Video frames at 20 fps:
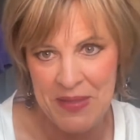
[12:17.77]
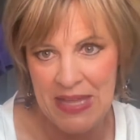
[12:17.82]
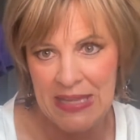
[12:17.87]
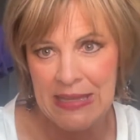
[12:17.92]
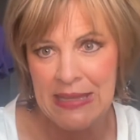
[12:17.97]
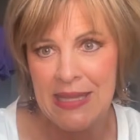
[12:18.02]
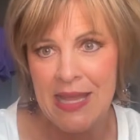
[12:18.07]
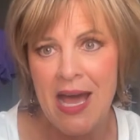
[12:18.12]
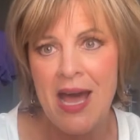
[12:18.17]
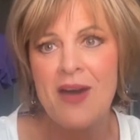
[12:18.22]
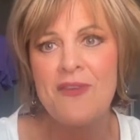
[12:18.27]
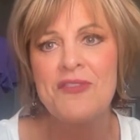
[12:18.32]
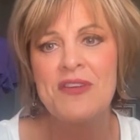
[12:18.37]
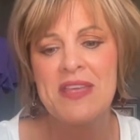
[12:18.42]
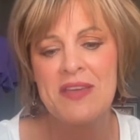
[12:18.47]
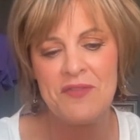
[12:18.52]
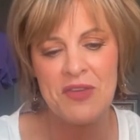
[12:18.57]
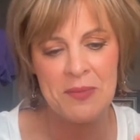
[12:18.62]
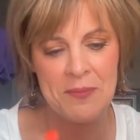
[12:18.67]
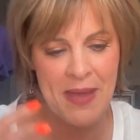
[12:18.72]
I love
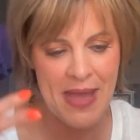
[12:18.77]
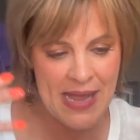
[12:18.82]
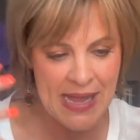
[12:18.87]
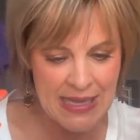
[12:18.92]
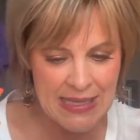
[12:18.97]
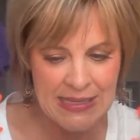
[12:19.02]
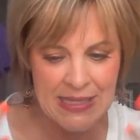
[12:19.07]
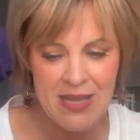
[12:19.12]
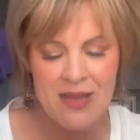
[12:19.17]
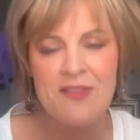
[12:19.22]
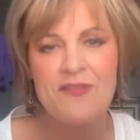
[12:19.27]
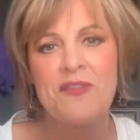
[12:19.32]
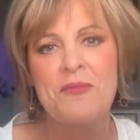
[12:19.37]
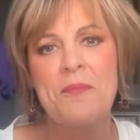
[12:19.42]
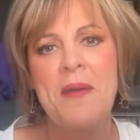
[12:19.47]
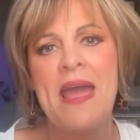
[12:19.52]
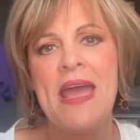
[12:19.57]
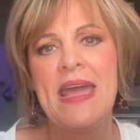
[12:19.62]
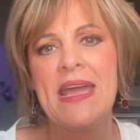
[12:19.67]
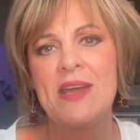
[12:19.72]
giving back. I love
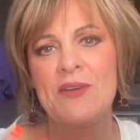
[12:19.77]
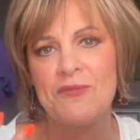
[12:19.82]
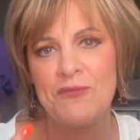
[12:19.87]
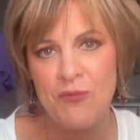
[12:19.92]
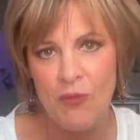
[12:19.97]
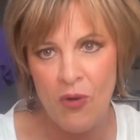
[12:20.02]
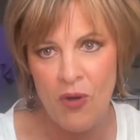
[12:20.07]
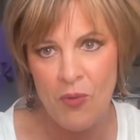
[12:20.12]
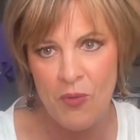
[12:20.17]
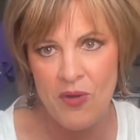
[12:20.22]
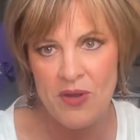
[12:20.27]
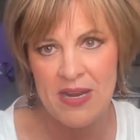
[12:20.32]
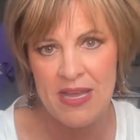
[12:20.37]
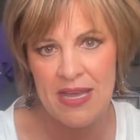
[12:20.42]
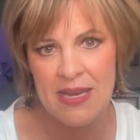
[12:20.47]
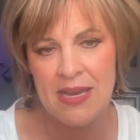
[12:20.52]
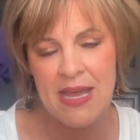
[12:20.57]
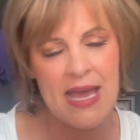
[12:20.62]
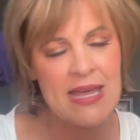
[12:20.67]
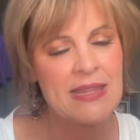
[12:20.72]
paying it forward.
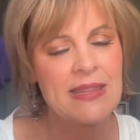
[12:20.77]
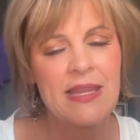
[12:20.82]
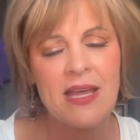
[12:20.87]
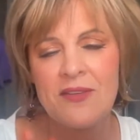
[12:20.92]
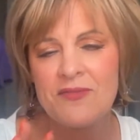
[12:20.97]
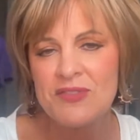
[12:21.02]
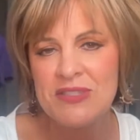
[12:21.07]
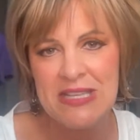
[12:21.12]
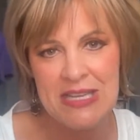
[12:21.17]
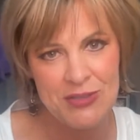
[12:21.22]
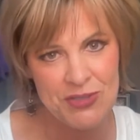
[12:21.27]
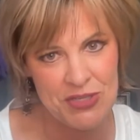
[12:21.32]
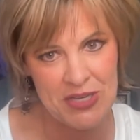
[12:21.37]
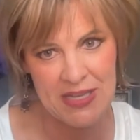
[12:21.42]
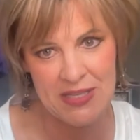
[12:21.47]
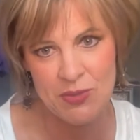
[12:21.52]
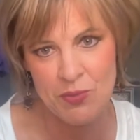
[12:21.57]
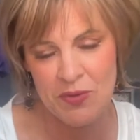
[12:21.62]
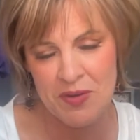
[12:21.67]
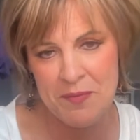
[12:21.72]
And I love
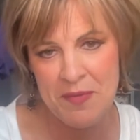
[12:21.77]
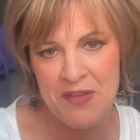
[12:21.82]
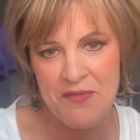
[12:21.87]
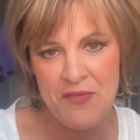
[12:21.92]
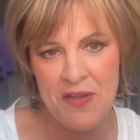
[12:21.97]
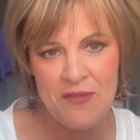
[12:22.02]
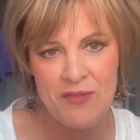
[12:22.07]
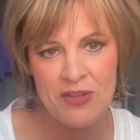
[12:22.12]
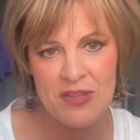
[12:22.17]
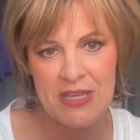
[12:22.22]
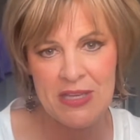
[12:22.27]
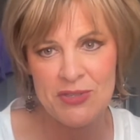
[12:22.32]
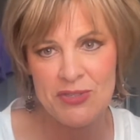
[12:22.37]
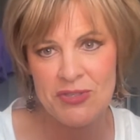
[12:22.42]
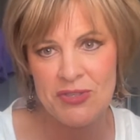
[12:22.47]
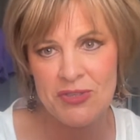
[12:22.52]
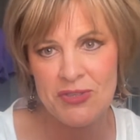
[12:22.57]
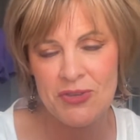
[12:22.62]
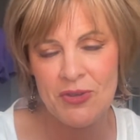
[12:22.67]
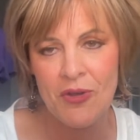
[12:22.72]
teaching. It's one of my favorite things
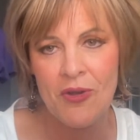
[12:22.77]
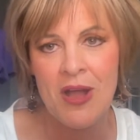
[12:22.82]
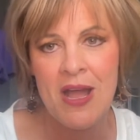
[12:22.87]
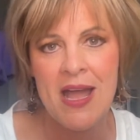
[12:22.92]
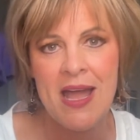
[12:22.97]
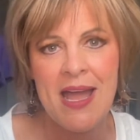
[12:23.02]
to do.